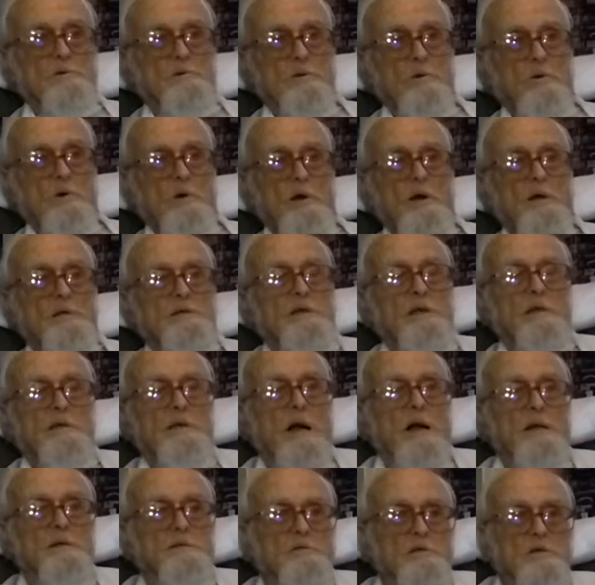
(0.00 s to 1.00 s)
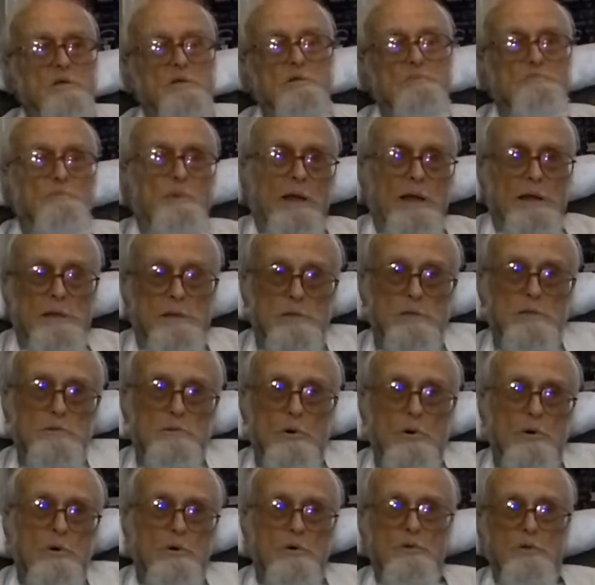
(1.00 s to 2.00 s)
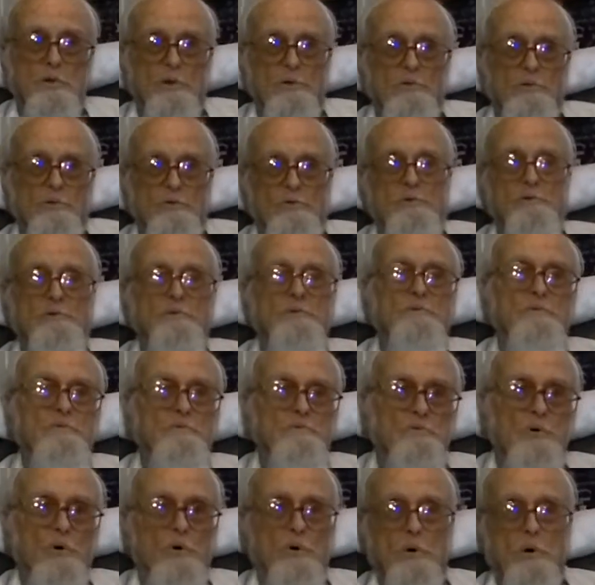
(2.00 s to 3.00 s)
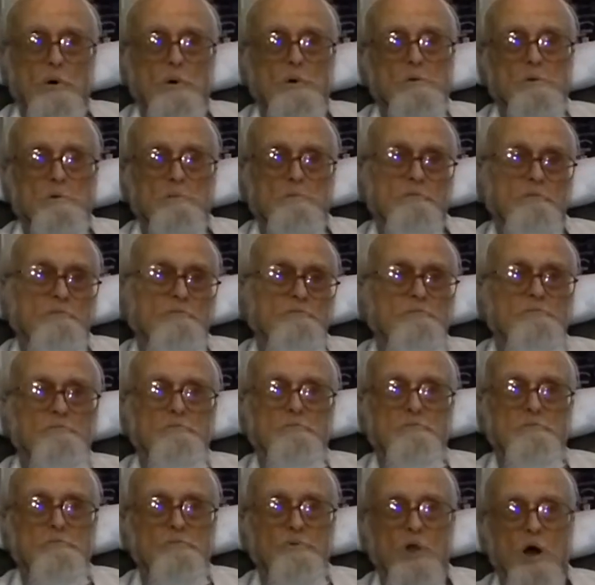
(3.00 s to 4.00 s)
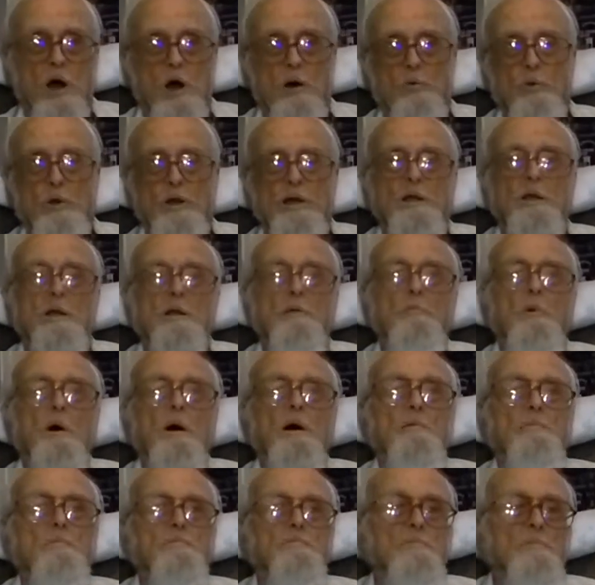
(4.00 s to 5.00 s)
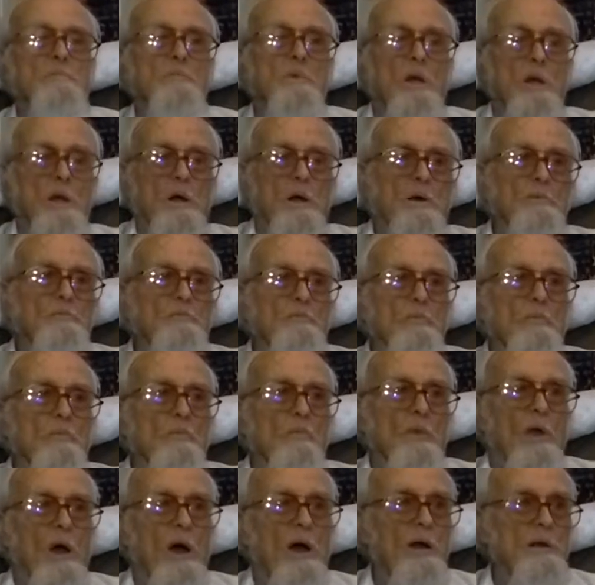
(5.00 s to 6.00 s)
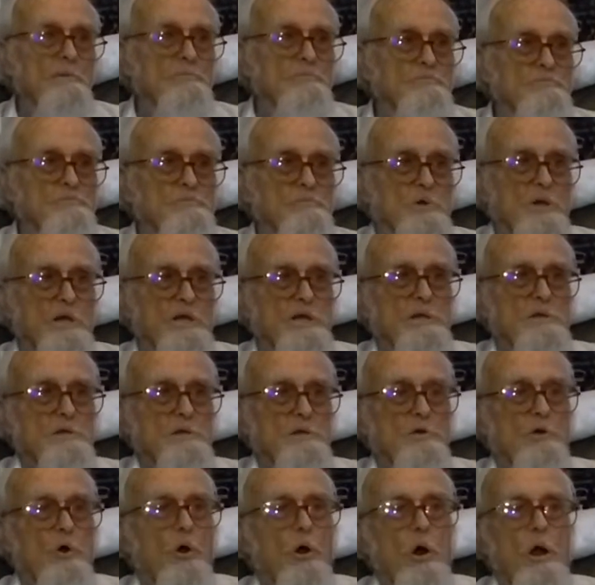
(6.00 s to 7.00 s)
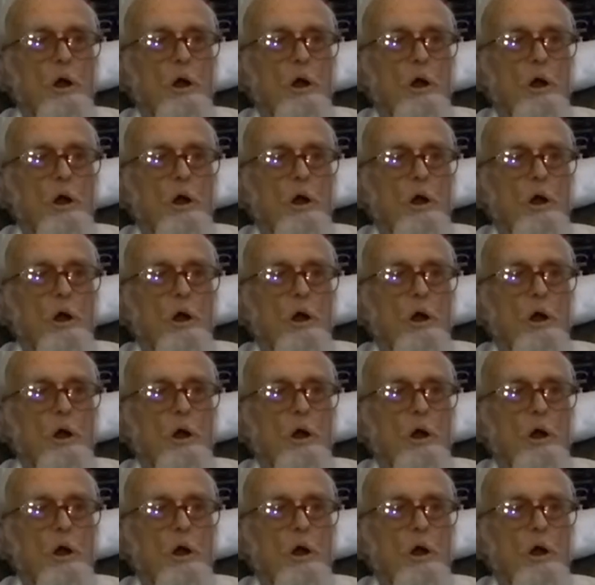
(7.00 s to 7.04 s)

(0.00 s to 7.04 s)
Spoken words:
so I said, I'll just paint the door and not wake him up. And I cleaned the